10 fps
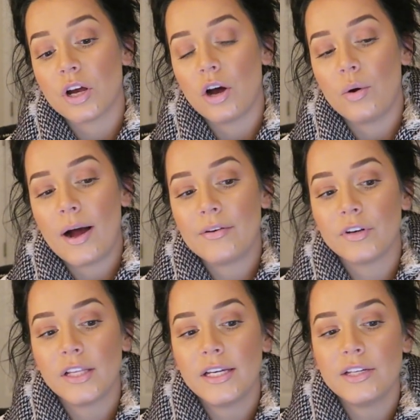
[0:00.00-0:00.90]
So I
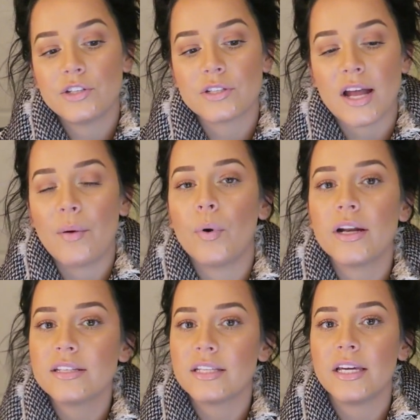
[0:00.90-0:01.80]
really just, I
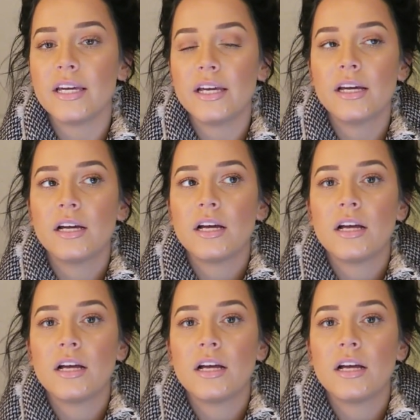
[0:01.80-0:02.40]
want to see